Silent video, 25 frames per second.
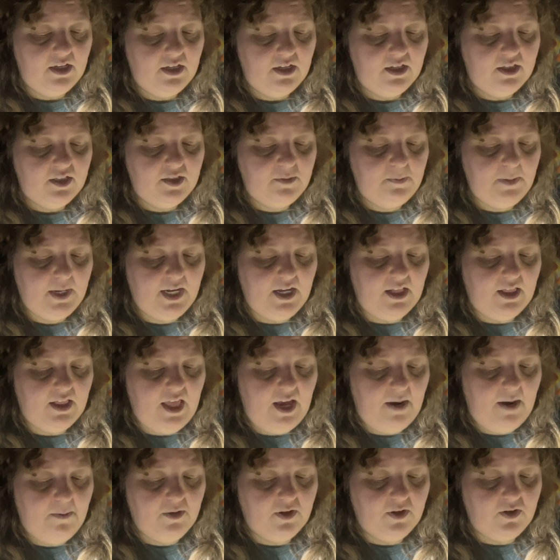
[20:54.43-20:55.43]
Spica
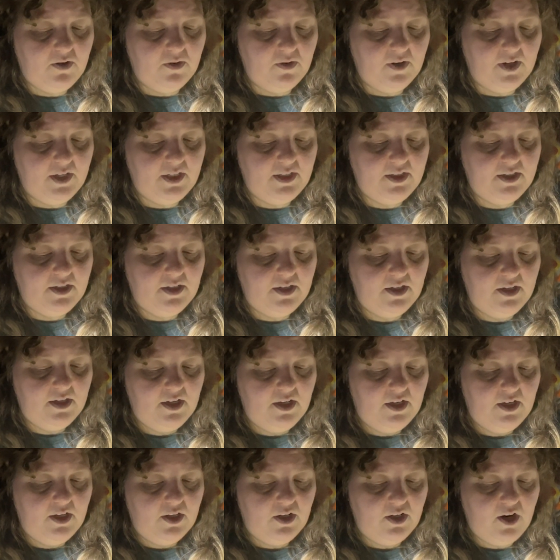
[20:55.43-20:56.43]
Laboratories,
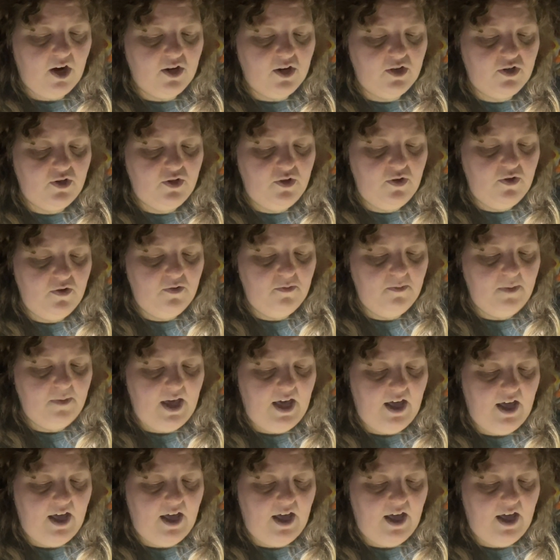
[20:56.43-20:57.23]
Khartoum,